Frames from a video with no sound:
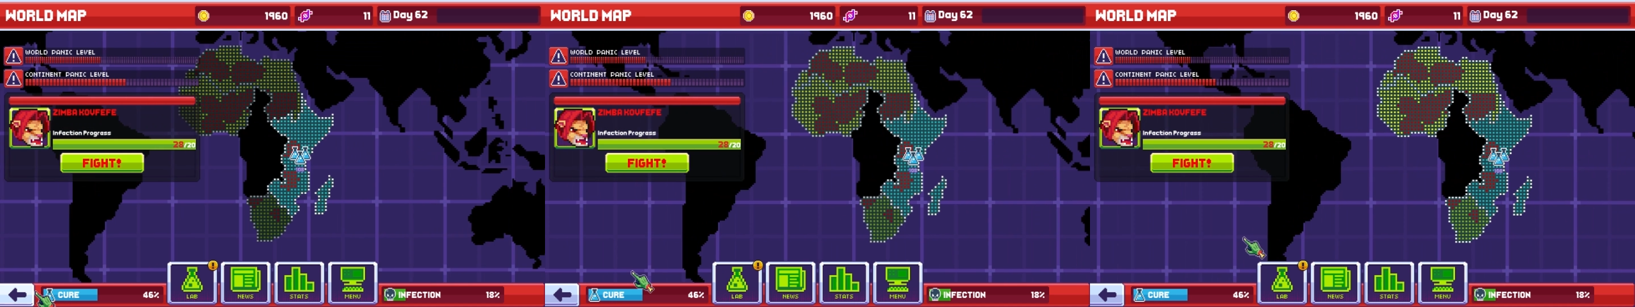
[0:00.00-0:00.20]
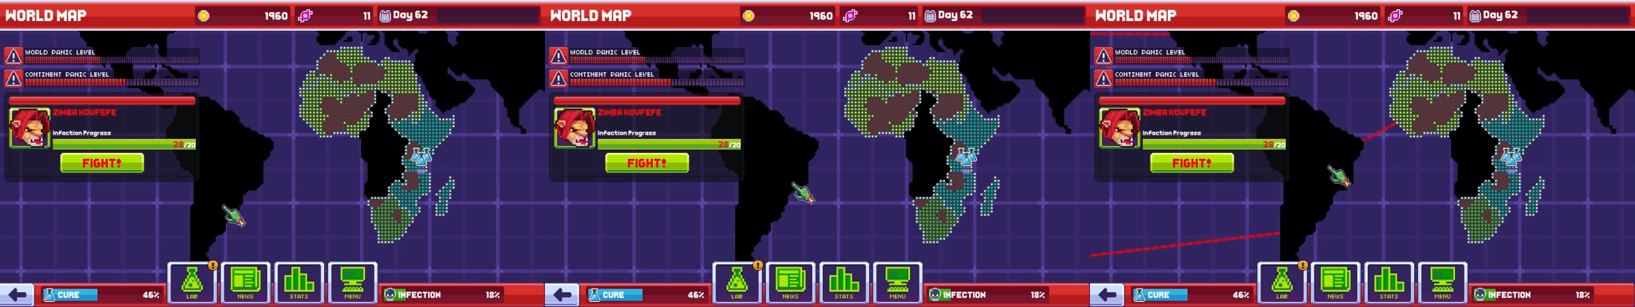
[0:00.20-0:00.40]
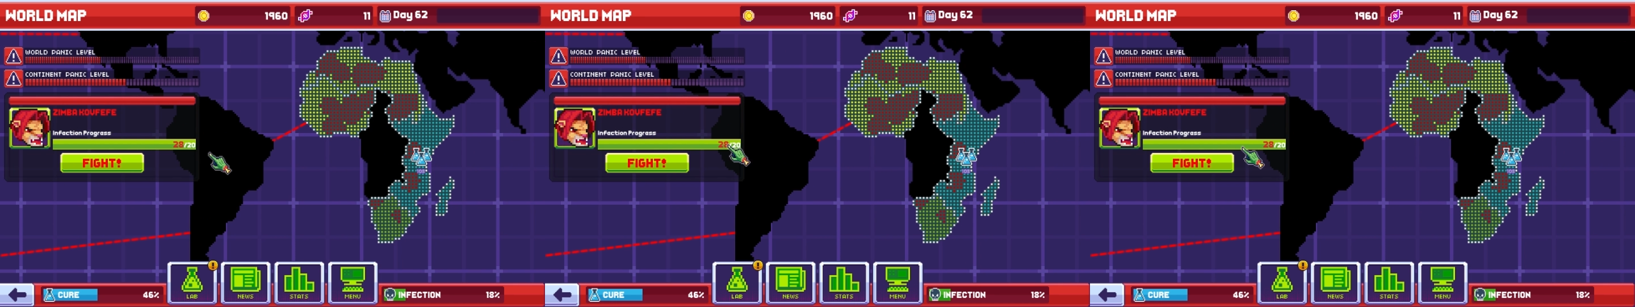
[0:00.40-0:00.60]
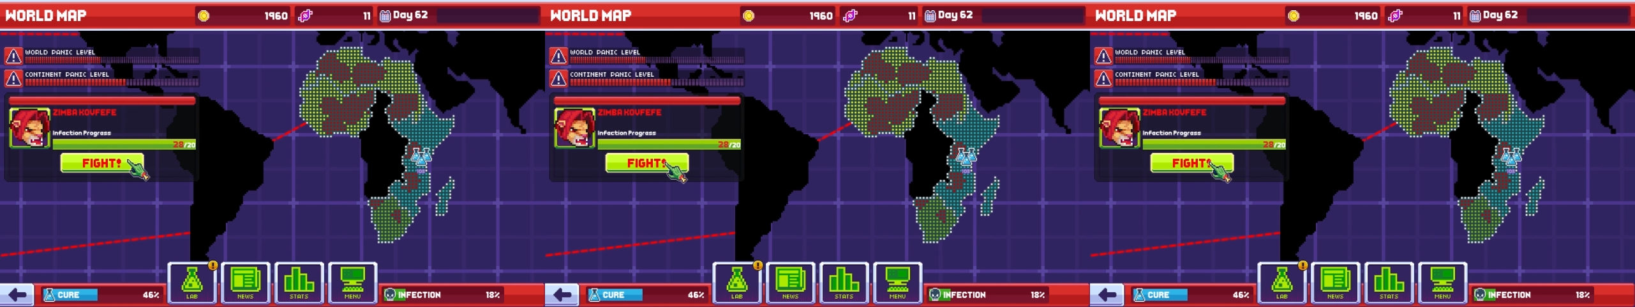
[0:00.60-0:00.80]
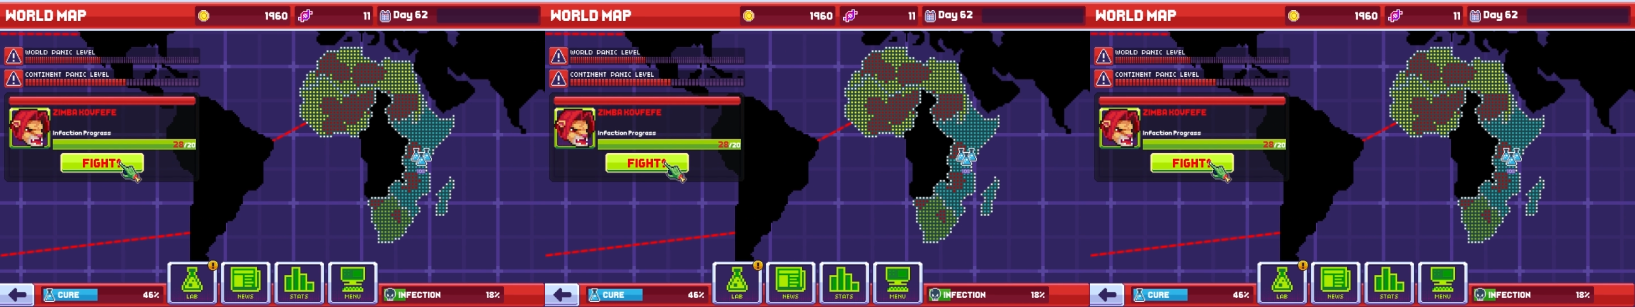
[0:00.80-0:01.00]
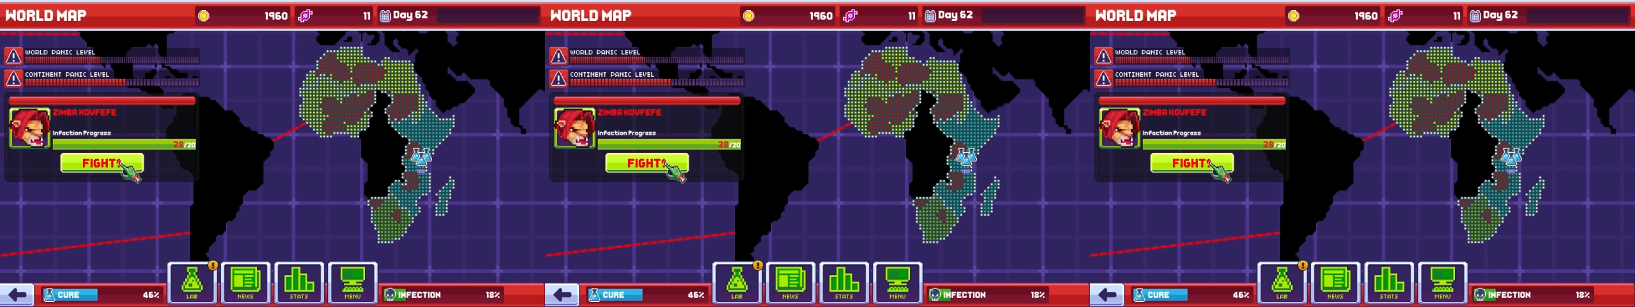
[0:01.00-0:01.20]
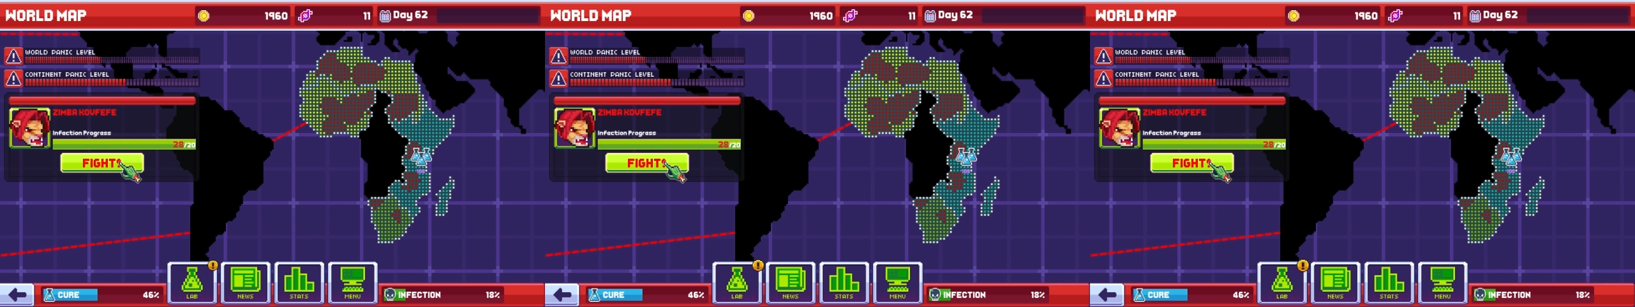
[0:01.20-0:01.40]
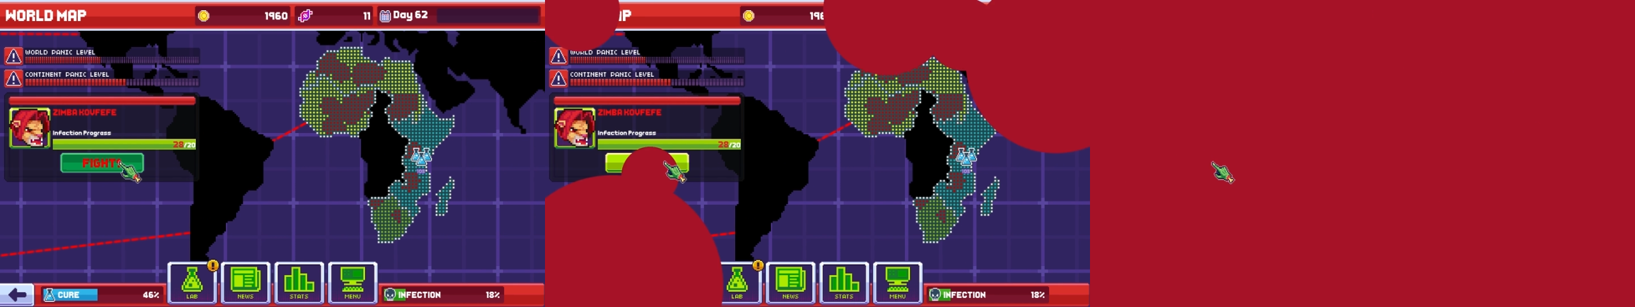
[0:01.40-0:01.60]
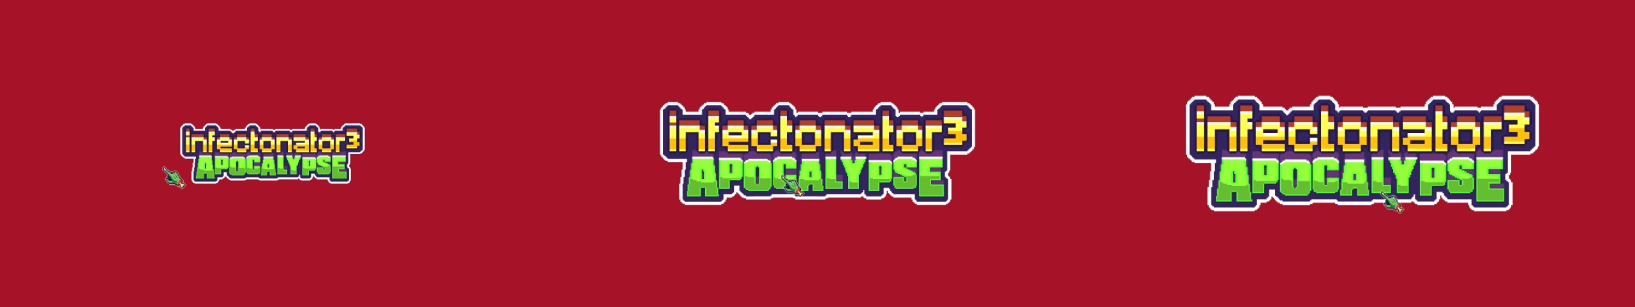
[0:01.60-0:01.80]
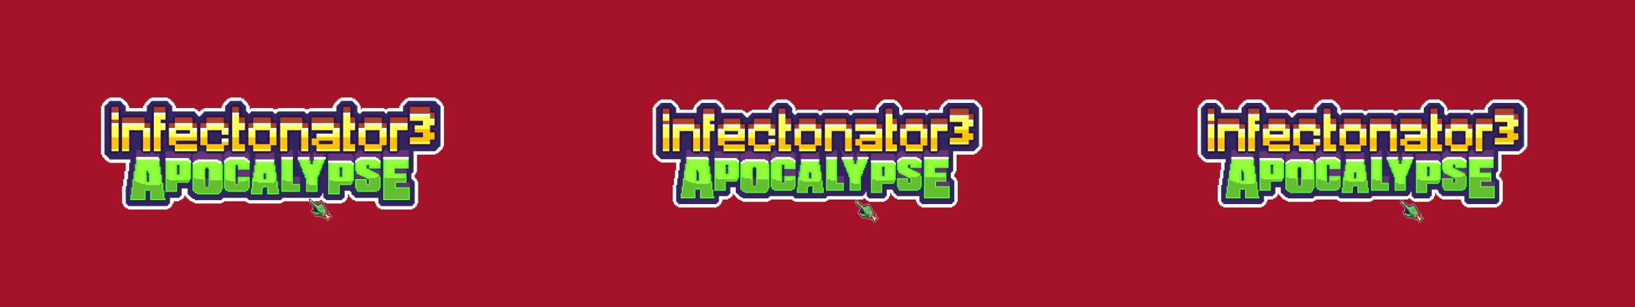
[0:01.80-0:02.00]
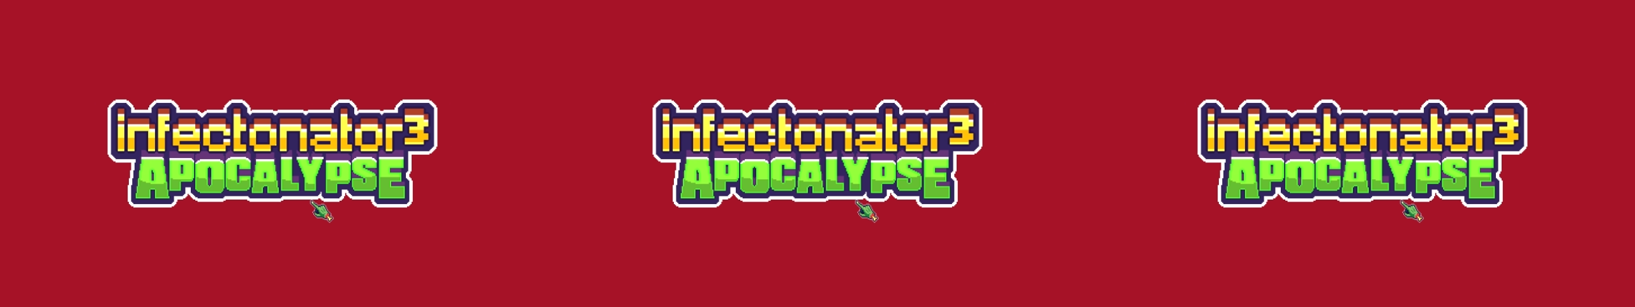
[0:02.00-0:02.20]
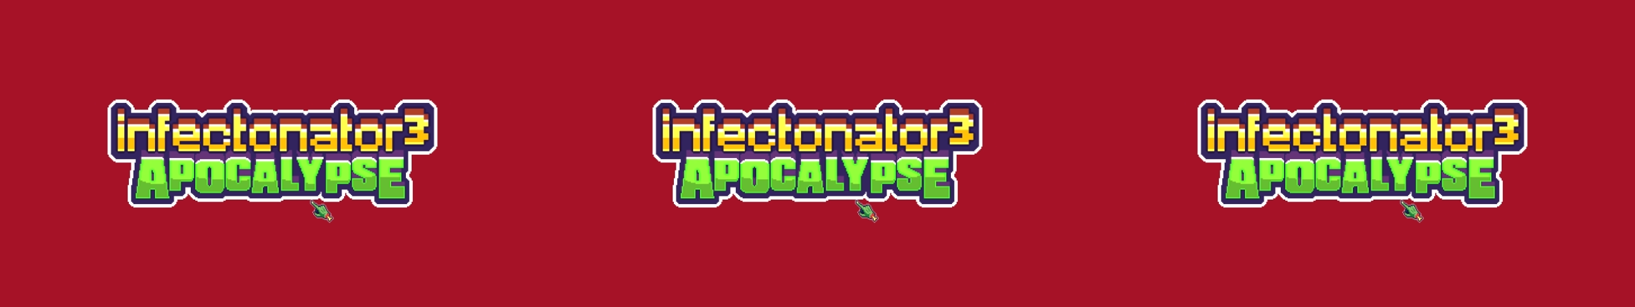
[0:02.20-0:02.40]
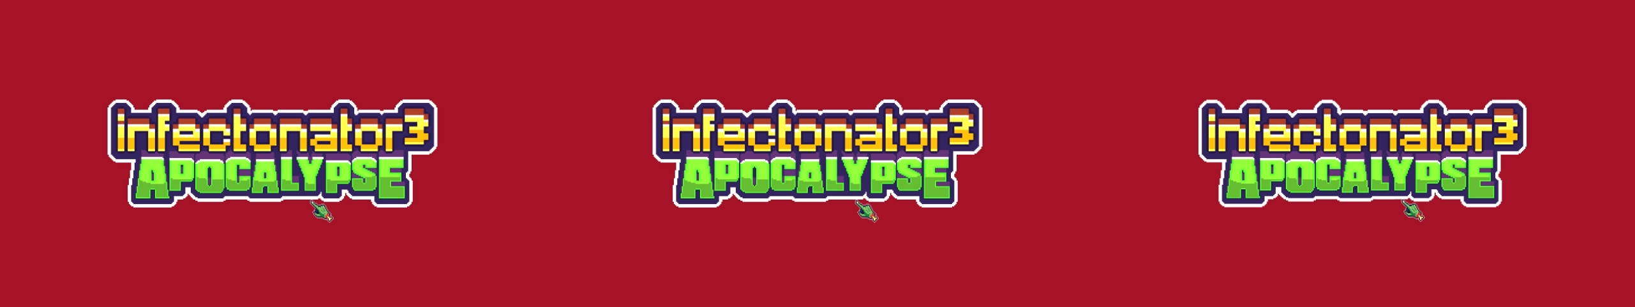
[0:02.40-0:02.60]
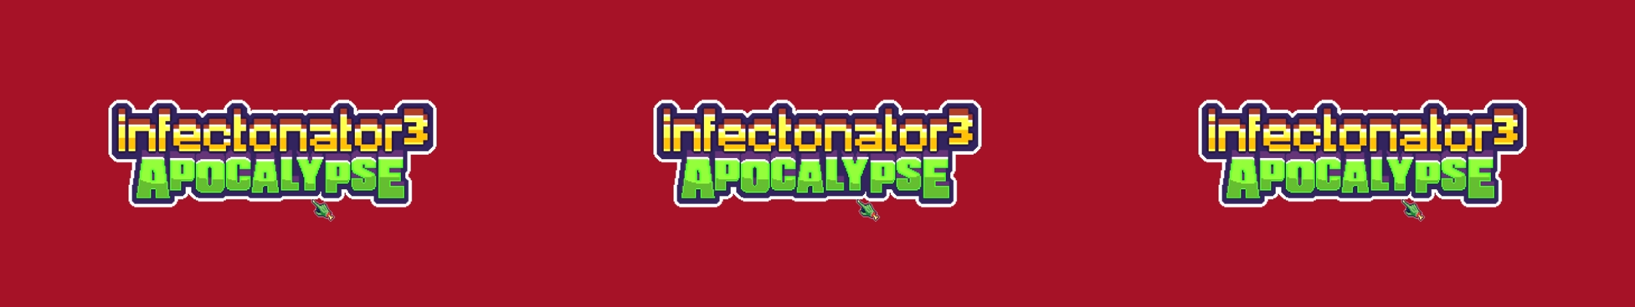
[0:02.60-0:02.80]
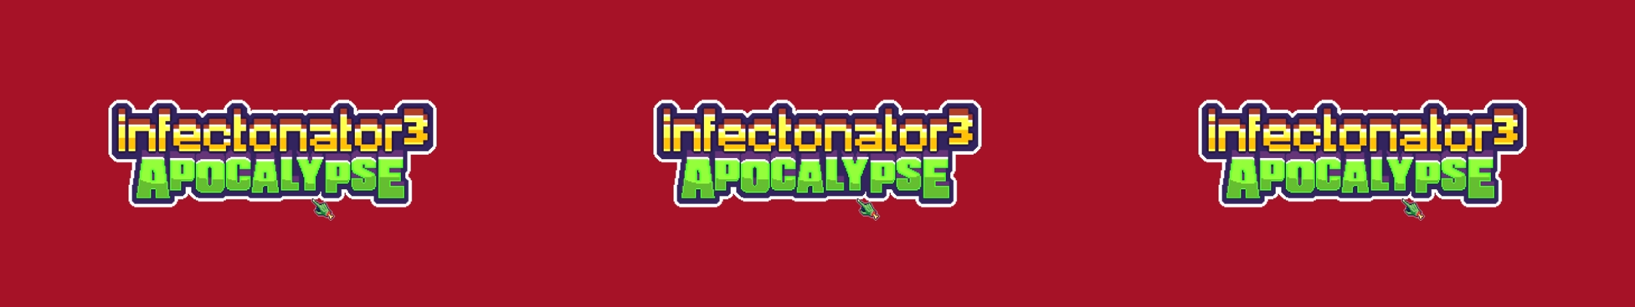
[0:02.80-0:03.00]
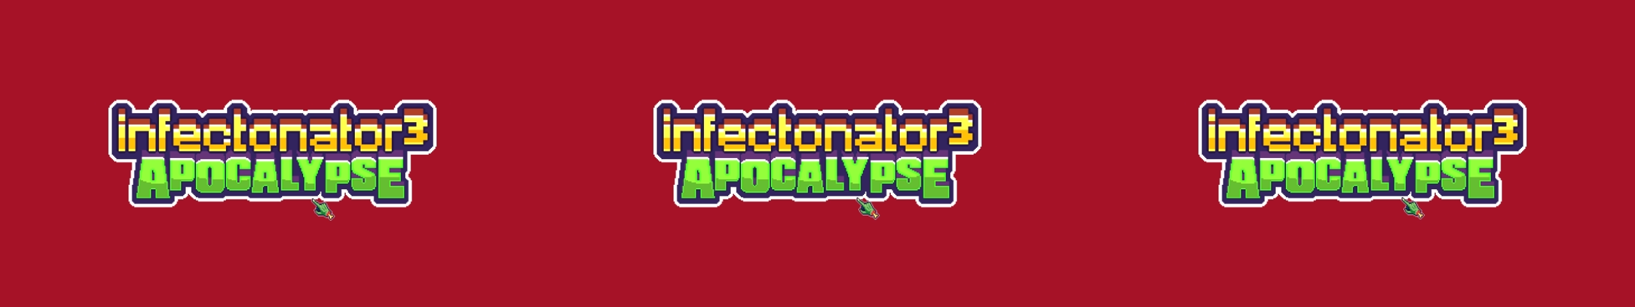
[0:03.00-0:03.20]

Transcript: Nobody's mouth can be seen.